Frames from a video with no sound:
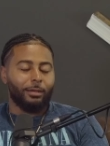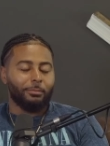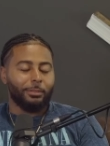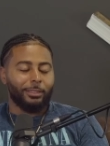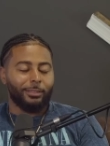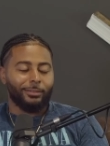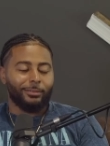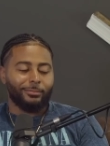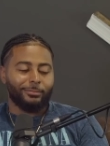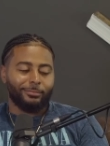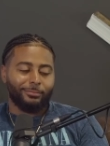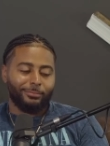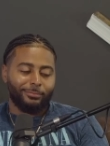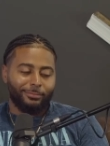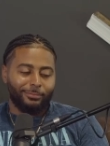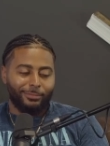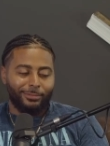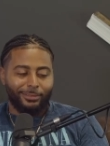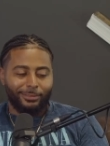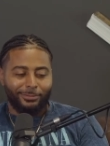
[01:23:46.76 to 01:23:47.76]
I mean,
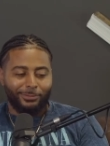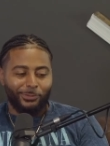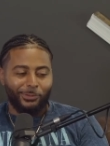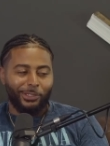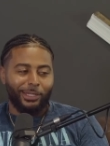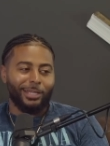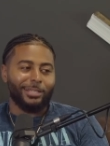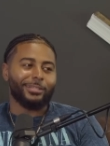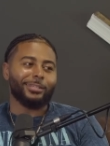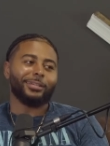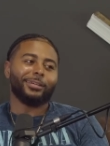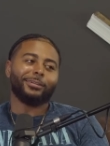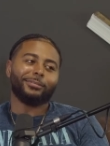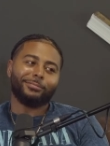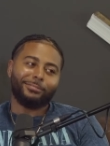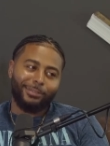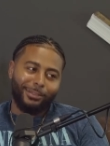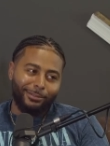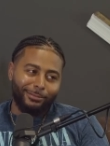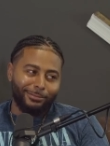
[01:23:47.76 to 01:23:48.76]
finesse the
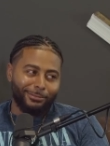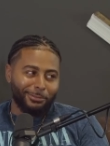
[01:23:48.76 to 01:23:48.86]
health